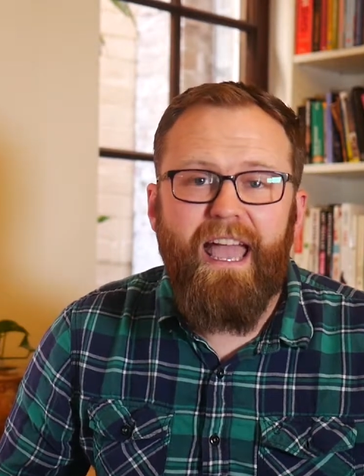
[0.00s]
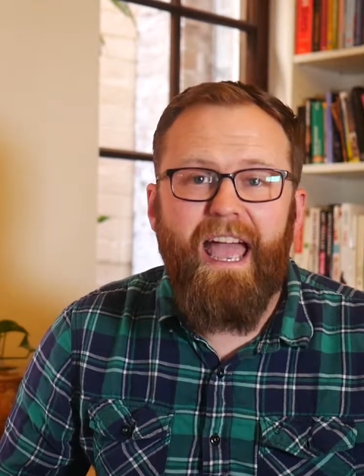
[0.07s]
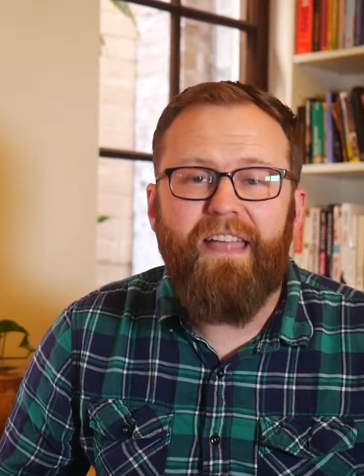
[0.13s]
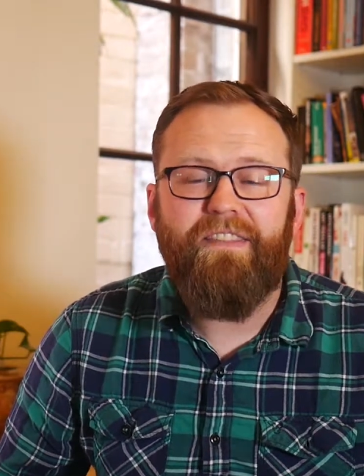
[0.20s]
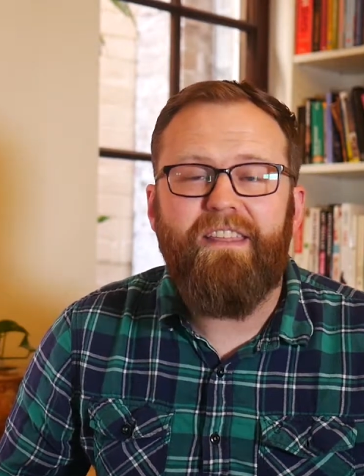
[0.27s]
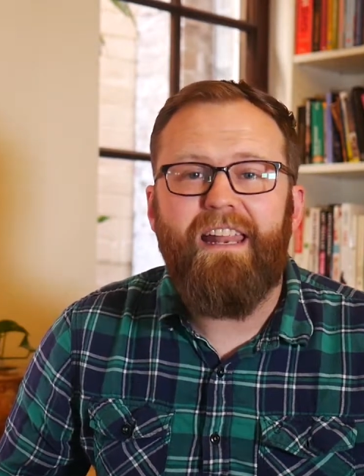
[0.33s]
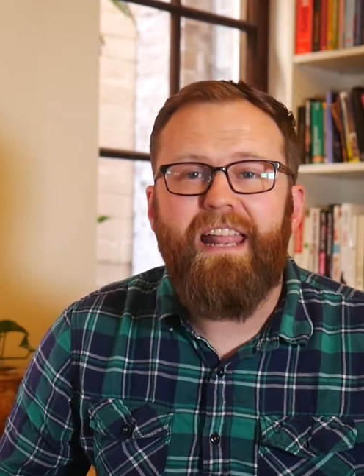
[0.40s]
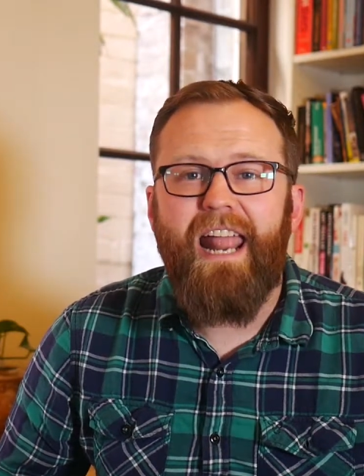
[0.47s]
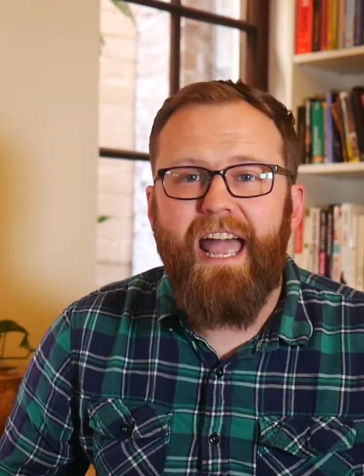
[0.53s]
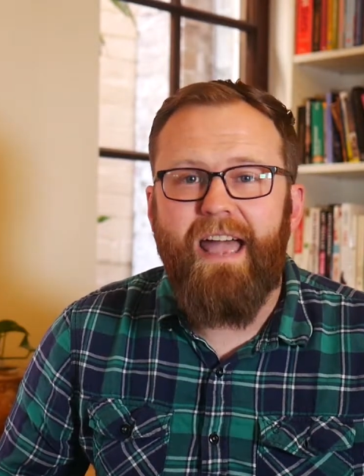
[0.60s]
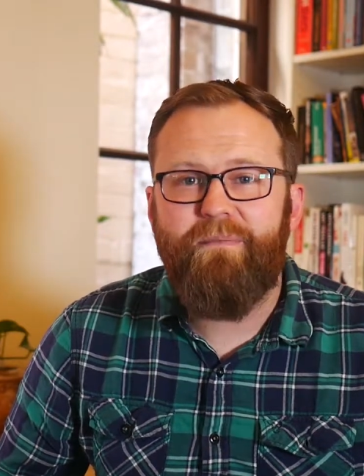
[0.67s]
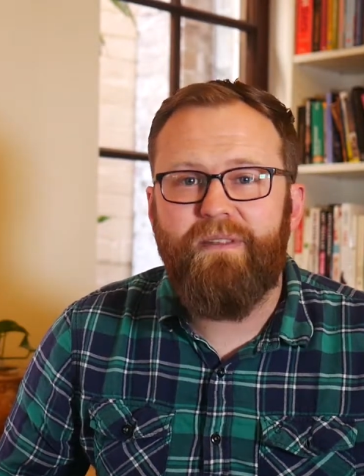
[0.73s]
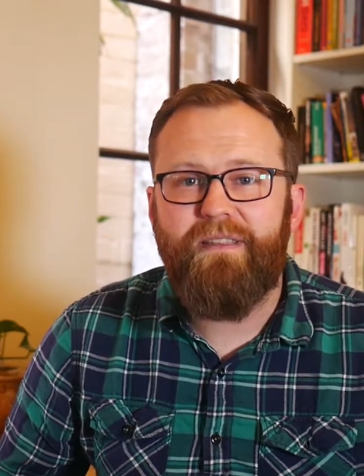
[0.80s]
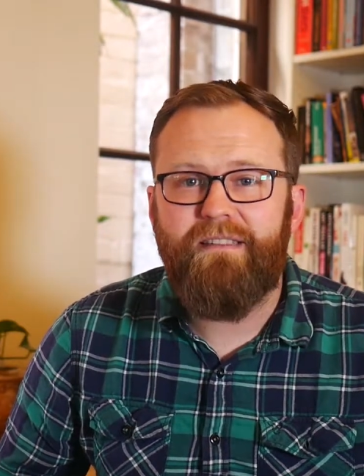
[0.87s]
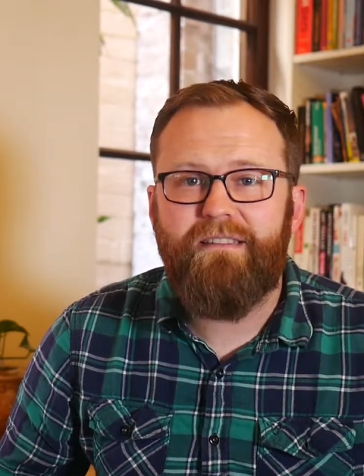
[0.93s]
and that it
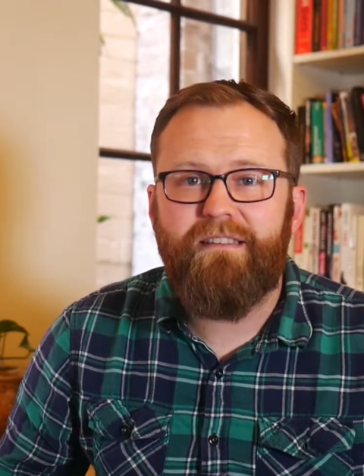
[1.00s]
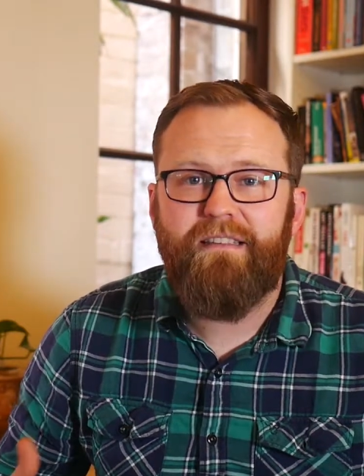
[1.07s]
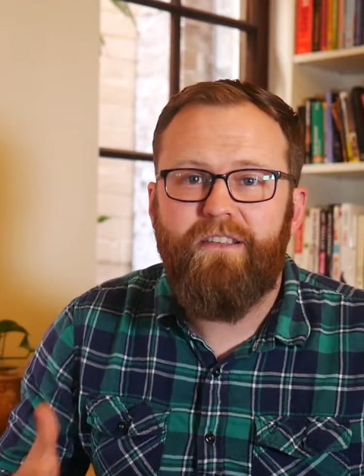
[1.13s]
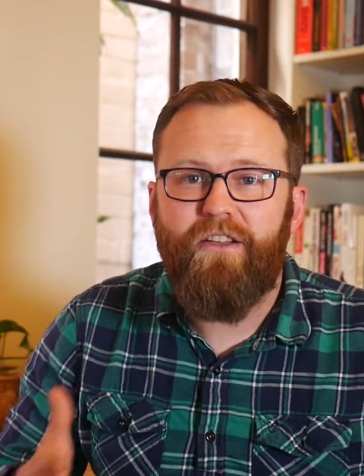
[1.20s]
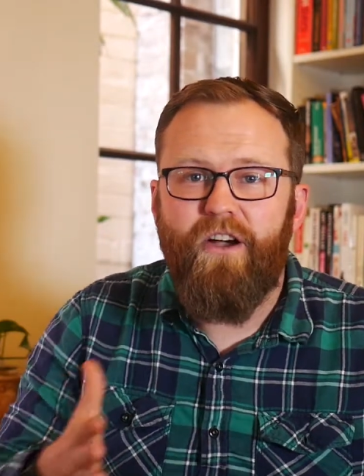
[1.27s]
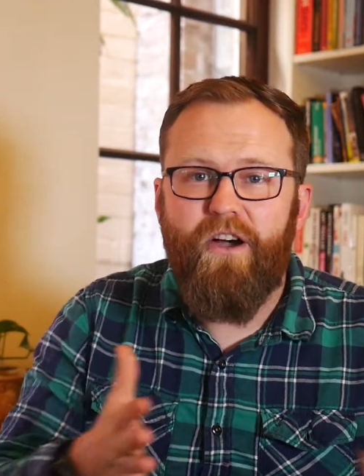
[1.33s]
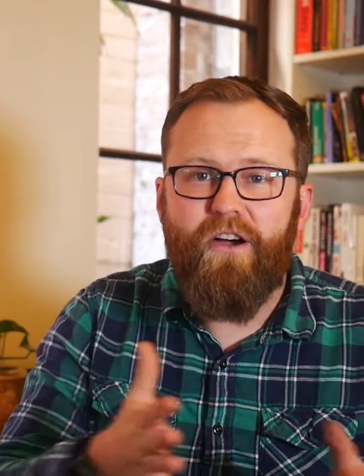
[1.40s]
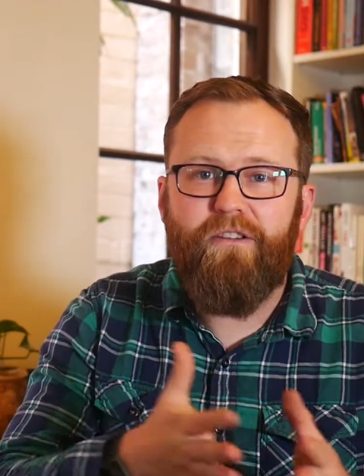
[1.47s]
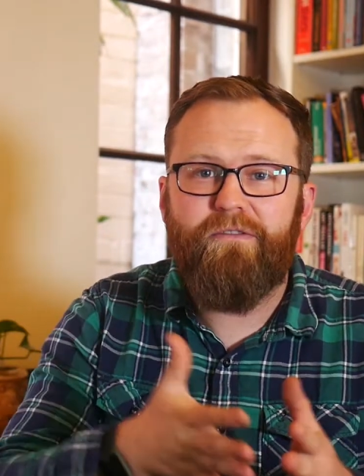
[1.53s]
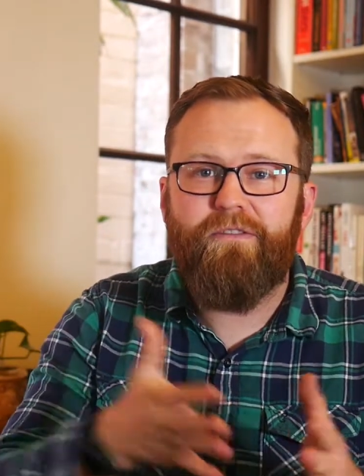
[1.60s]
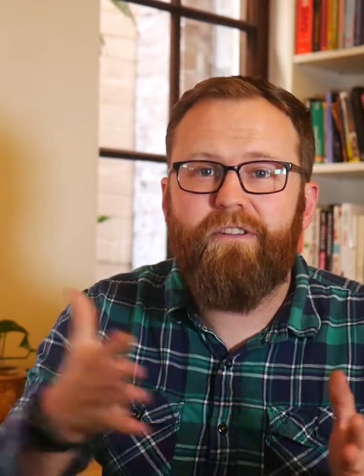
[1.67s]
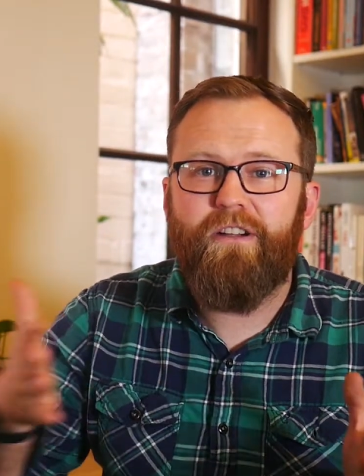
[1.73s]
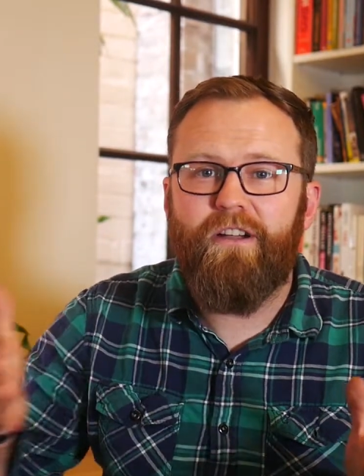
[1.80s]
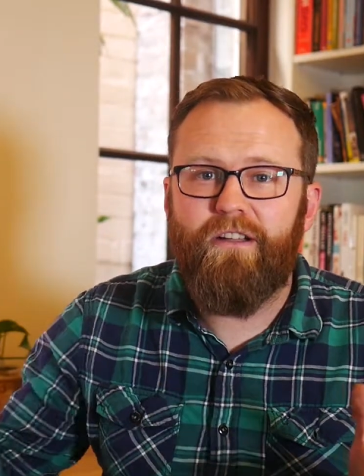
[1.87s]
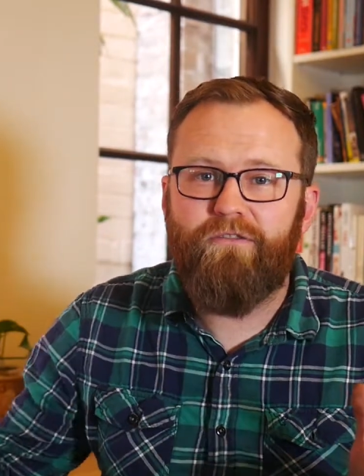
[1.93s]
happens
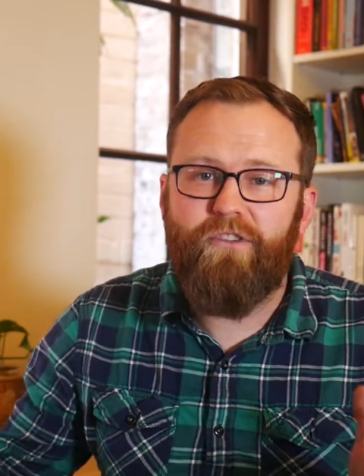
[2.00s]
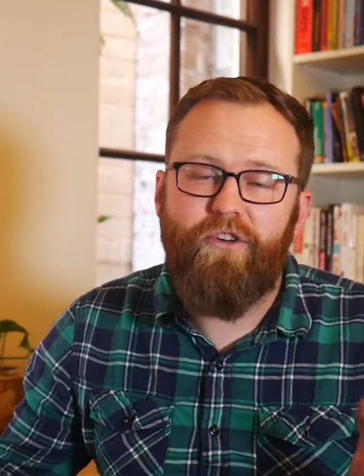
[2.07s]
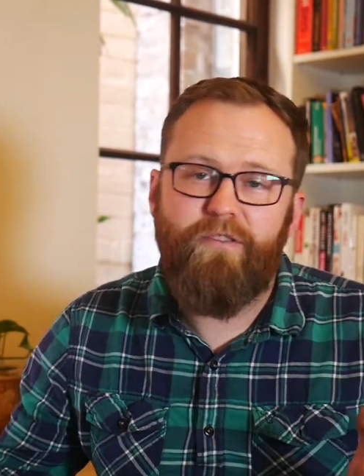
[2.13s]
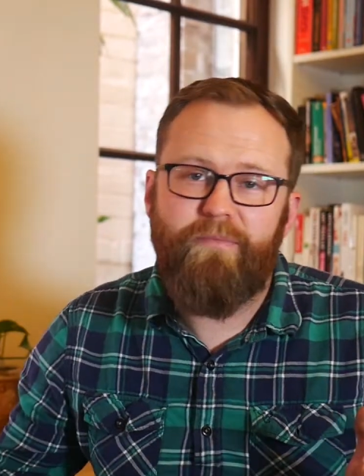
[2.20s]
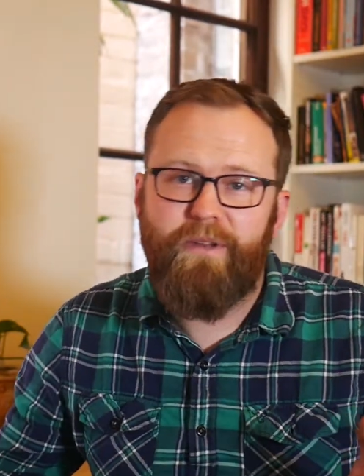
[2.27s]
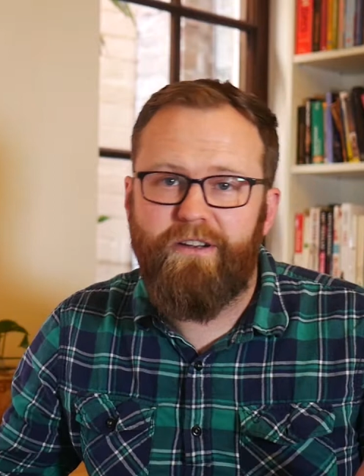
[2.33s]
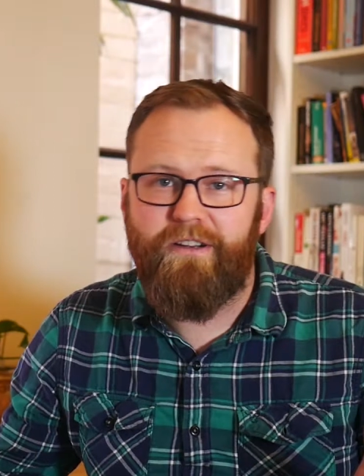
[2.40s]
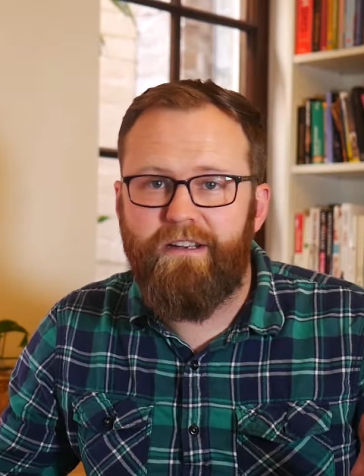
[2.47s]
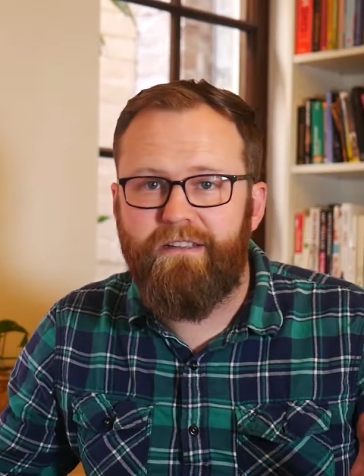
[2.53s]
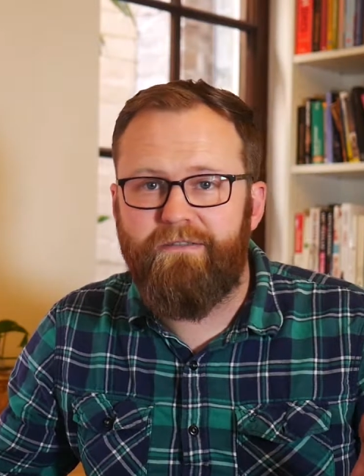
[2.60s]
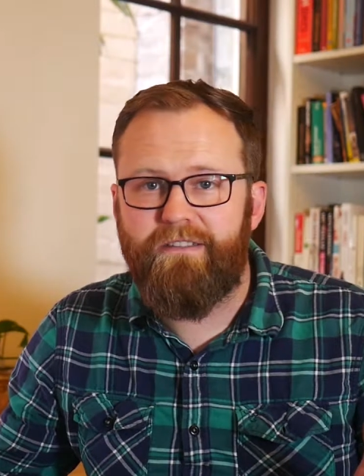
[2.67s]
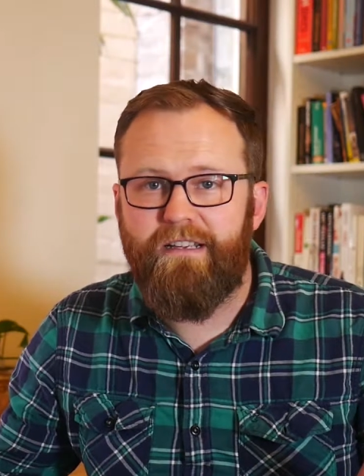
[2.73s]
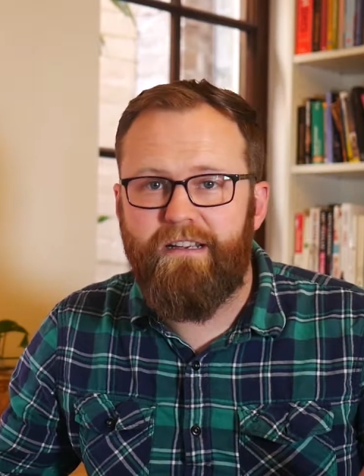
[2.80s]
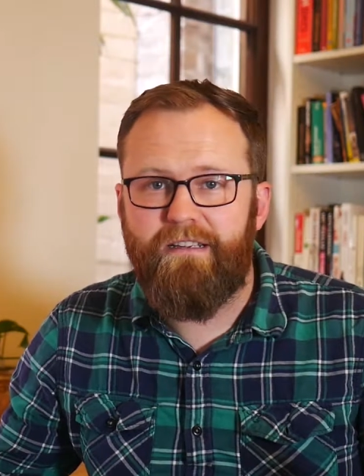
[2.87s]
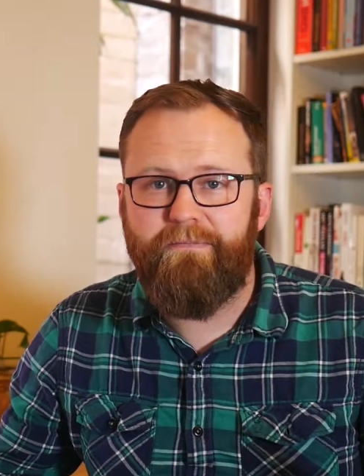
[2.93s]
over a long period of
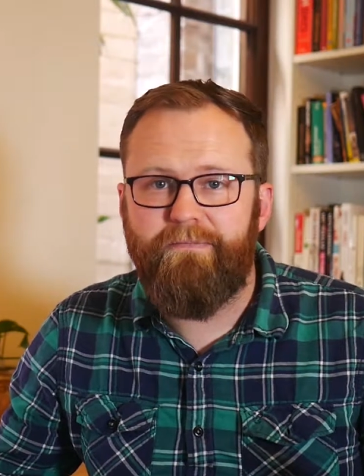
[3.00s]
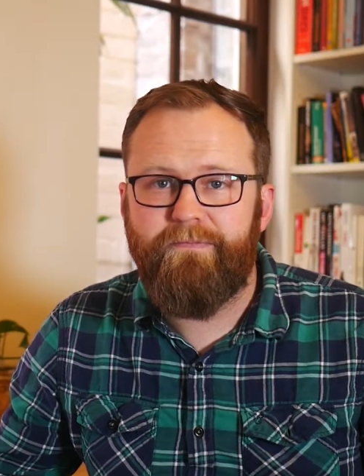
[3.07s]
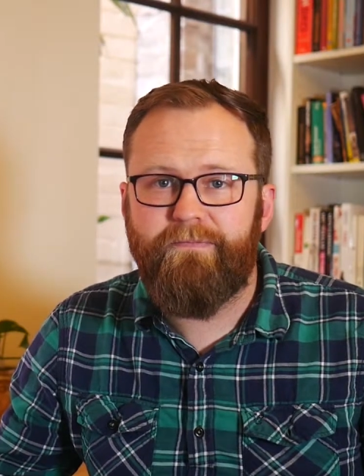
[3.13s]
time.